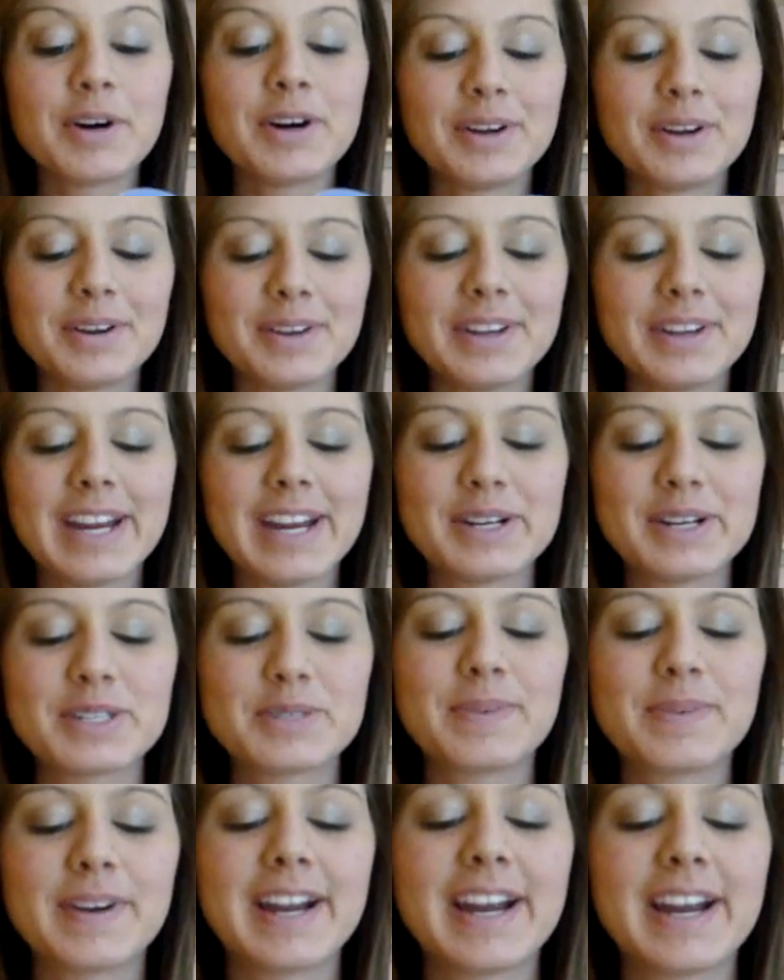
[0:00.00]
Hold
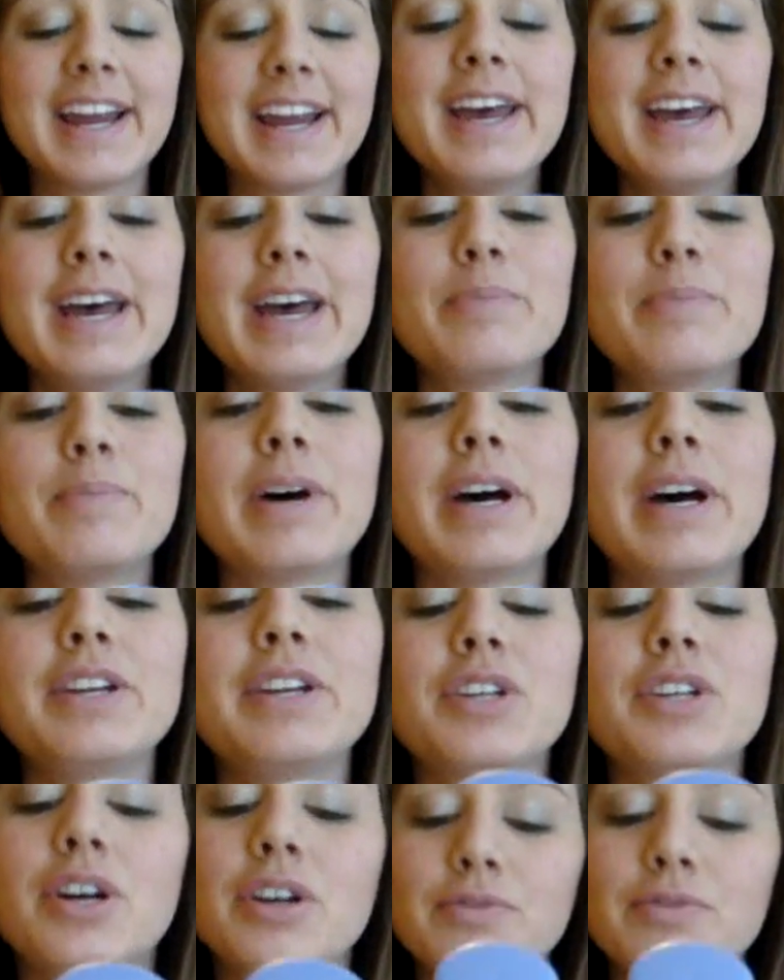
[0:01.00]
Hairspray by
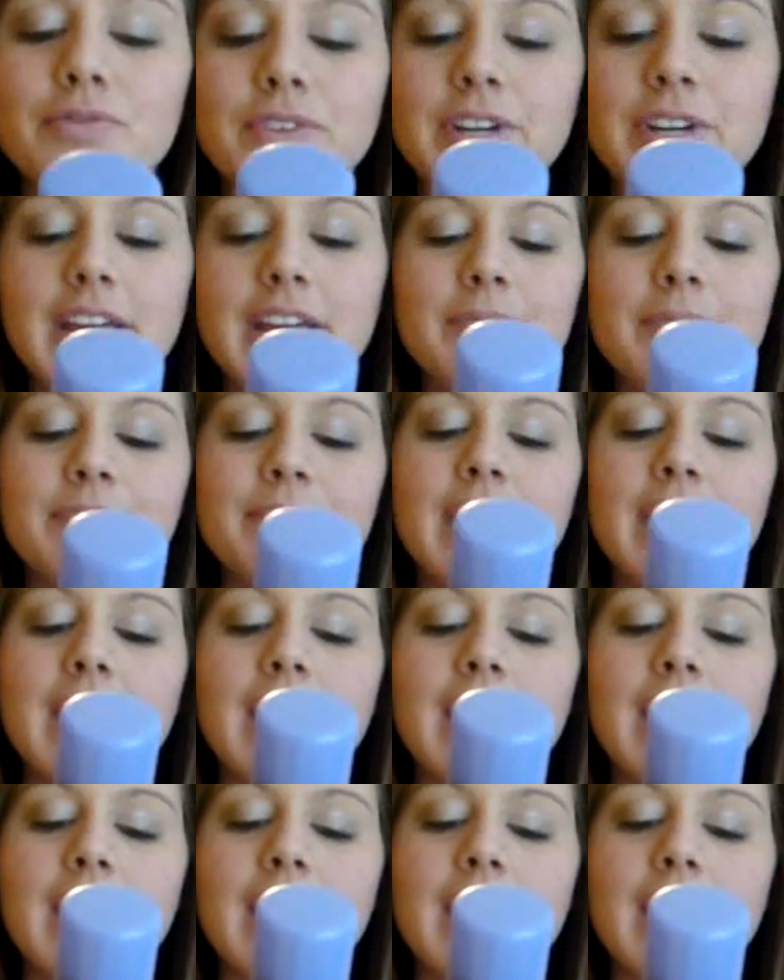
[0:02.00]
Fredia,